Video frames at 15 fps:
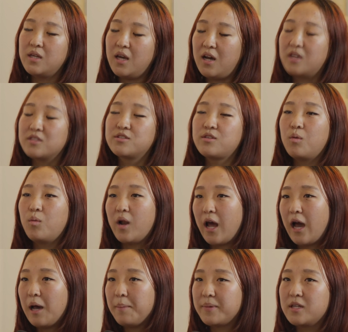Yeah, so what
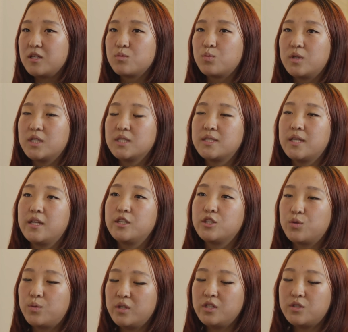happened was that in
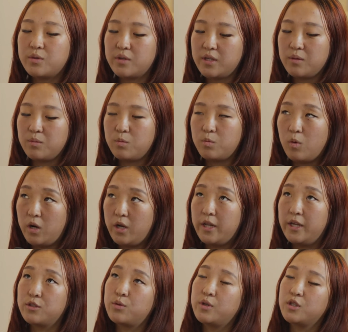twenty twenty-one
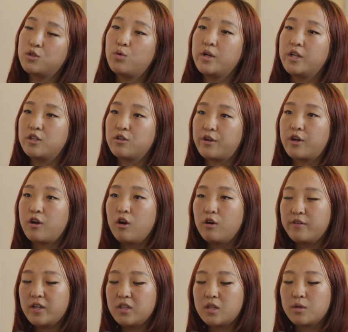and twenty twenty during
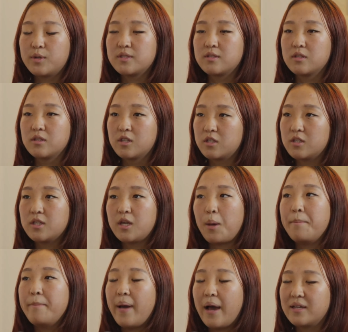COVID, there was literally a
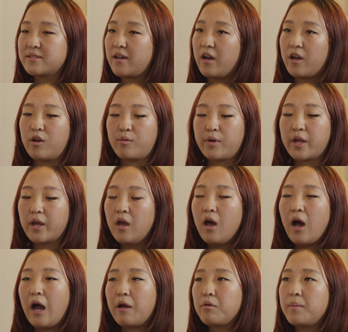mass hiring.
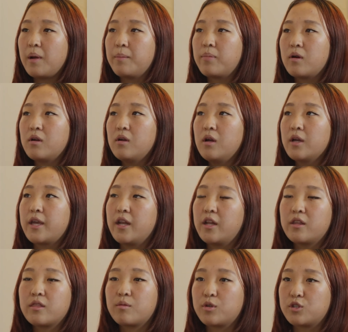I remember
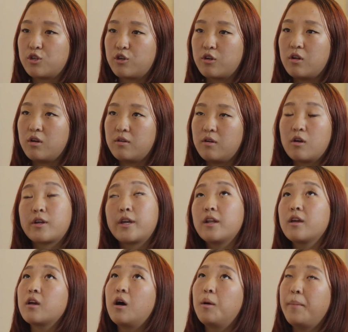getting the return or
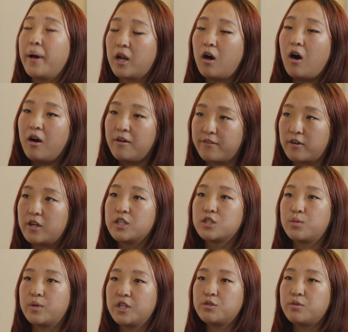getting a Meta offer in
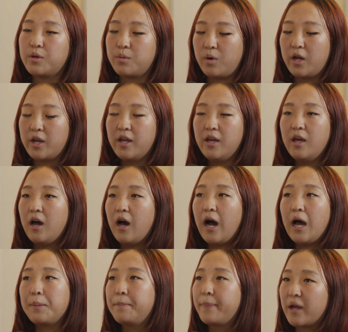twenty twenty-one.
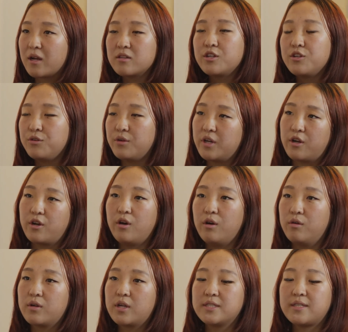I barely knew how to
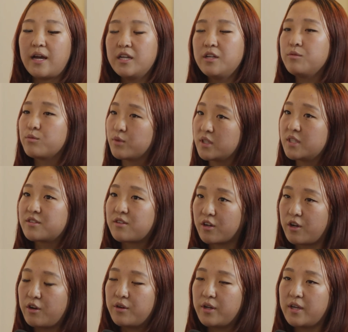code because I didn't really start
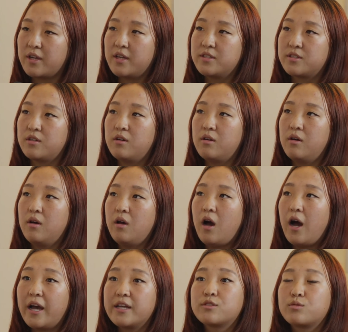coding until
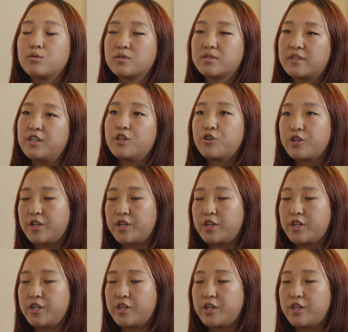high school senior